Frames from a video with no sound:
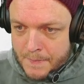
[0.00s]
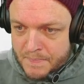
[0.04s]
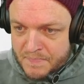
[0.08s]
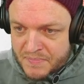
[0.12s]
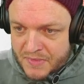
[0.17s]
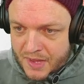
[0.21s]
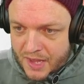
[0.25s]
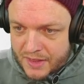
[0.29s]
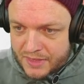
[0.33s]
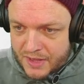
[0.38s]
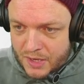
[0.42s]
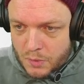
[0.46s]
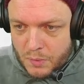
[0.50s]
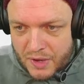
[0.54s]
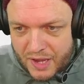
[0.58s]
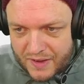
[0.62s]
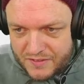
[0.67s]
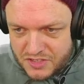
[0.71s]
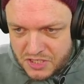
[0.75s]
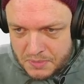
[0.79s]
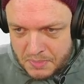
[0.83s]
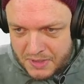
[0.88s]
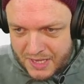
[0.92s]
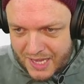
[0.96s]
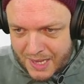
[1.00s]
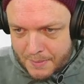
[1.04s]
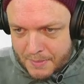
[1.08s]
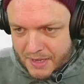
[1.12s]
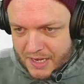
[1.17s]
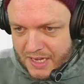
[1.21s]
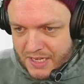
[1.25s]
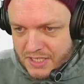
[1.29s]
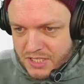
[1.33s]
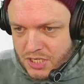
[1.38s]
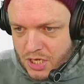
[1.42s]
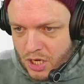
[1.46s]
And then we have some game
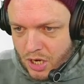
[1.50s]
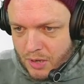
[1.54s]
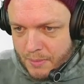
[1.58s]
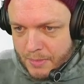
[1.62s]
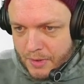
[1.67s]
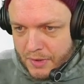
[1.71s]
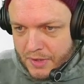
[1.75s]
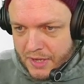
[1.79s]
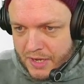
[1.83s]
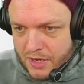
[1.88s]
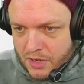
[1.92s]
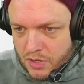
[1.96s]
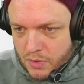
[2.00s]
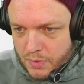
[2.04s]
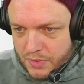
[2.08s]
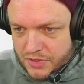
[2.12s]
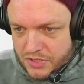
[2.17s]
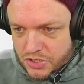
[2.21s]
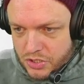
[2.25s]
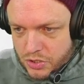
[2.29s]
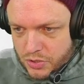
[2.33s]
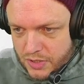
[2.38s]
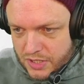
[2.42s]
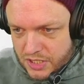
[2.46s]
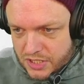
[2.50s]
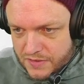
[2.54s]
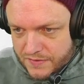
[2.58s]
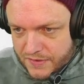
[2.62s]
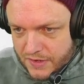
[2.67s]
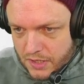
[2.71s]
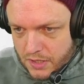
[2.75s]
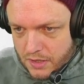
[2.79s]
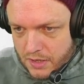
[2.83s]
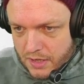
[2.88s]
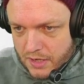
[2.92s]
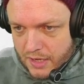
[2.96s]
against combo here with
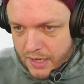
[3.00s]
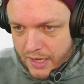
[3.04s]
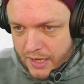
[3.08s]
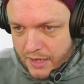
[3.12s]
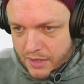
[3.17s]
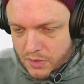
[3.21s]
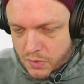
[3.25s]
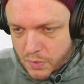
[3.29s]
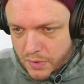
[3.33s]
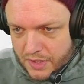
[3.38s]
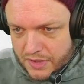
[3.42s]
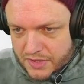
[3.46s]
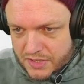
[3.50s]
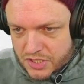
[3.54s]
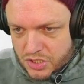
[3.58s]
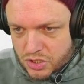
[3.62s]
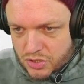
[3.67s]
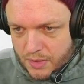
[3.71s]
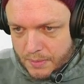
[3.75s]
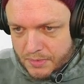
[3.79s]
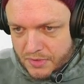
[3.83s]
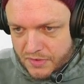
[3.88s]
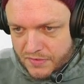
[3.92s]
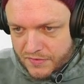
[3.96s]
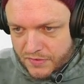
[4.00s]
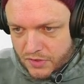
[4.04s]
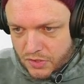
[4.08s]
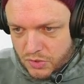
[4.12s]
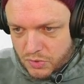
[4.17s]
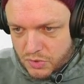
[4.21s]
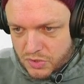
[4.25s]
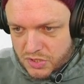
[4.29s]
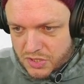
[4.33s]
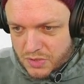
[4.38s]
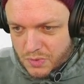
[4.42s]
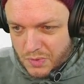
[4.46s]
Trinisphere and with Disruptor
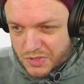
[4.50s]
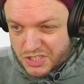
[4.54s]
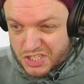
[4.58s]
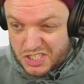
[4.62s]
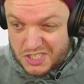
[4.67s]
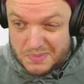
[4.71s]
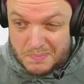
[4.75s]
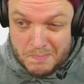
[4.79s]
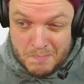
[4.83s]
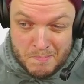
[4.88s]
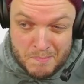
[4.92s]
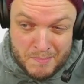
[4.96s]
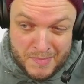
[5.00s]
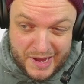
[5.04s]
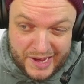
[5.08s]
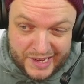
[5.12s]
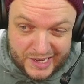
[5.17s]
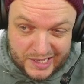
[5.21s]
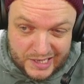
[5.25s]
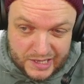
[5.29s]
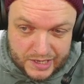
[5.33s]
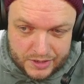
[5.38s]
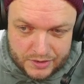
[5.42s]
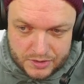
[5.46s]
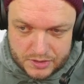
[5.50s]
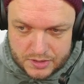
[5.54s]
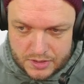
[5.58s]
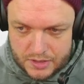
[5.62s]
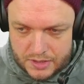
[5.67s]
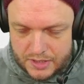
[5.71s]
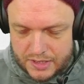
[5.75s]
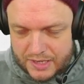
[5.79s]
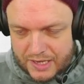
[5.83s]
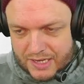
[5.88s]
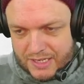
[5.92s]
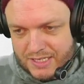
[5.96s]
Flute, which is mainly a good card
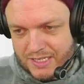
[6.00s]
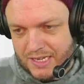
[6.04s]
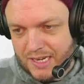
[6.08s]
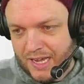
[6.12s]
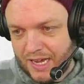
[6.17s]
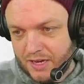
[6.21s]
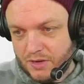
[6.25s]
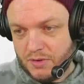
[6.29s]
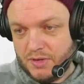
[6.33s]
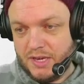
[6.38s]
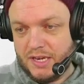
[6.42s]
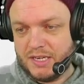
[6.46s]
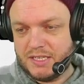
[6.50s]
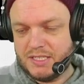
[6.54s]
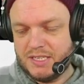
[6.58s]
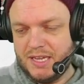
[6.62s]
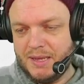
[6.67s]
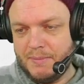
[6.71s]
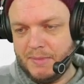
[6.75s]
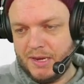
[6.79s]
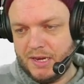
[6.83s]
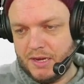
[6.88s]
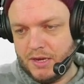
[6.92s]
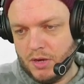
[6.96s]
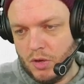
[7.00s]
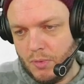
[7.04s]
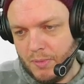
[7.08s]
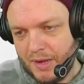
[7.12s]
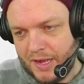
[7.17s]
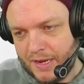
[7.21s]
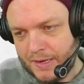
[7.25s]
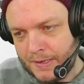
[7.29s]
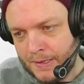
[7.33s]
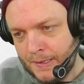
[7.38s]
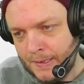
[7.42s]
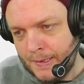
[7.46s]
against Nado decks, namely
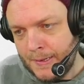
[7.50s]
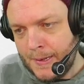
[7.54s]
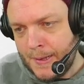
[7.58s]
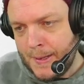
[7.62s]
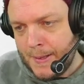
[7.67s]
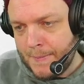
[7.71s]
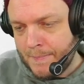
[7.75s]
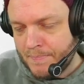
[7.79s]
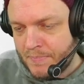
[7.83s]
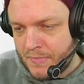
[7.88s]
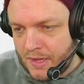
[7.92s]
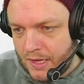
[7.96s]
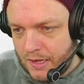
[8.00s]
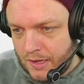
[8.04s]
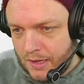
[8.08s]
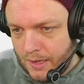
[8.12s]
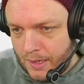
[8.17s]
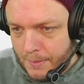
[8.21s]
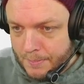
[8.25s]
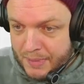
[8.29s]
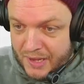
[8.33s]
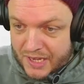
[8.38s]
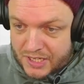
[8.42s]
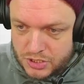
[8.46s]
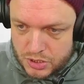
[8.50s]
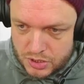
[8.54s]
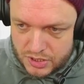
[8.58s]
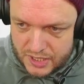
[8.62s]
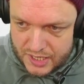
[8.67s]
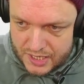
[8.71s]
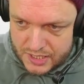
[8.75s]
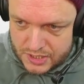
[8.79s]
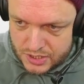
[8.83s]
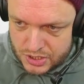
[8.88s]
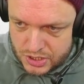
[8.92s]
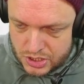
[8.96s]
Nomad, Painter
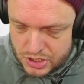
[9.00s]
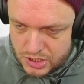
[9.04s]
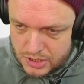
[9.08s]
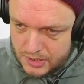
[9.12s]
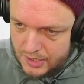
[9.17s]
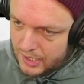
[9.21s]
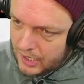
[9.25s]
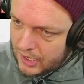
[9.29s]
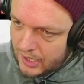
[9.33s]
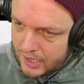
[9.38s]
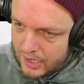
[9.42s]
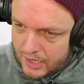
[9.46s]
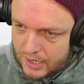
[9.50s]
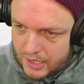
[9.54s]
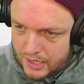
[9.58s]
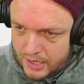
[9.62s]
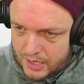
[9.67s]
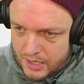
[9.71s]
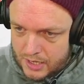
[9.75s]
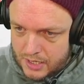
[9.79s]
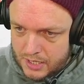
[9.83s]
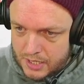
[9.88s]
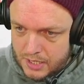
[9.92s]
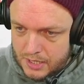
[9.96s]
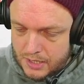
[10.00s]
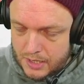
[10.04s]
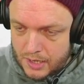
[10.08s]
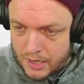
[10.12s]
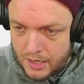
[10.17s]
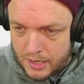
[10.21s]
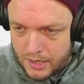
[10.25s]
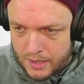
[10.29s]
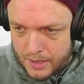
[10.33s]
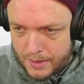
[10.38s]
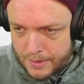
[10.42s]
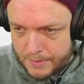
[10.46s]
decks, and
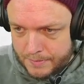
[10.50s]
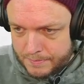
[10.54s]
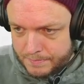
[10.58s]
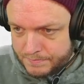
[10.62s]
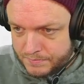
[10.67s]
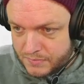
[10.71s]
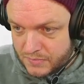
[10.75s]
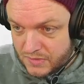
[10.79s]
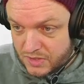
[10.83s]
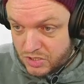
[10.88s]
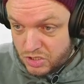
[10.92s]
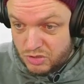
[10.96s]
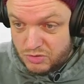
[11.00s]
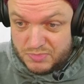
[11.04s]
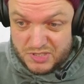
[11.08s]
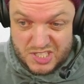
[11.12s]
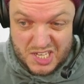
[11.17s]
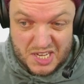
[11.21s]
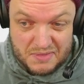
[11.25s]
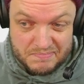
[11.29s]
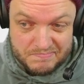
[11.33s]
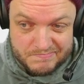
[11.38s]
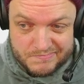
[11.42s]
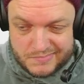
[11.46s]
Doomsday.